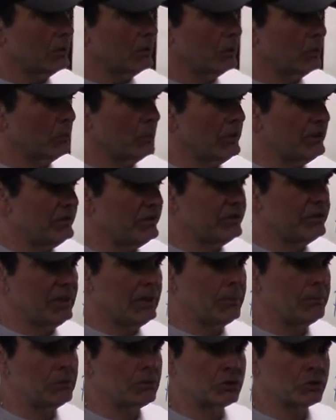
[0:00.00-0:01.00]
We
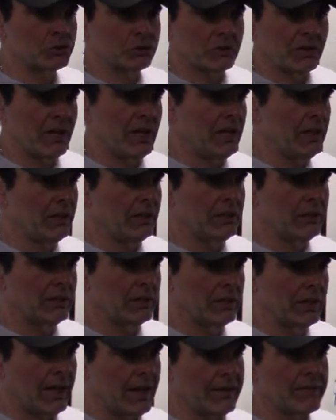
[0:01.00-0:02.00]
seem to
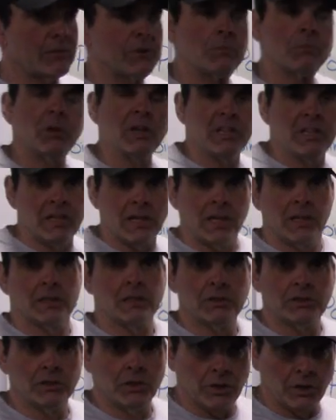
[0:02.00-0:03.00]
train everybody on
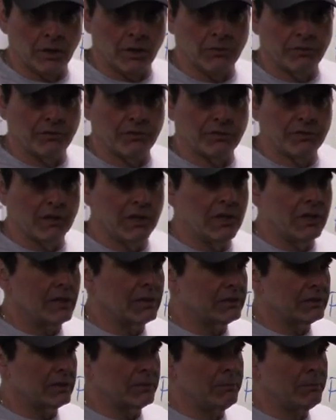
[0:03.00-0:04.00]
the turf to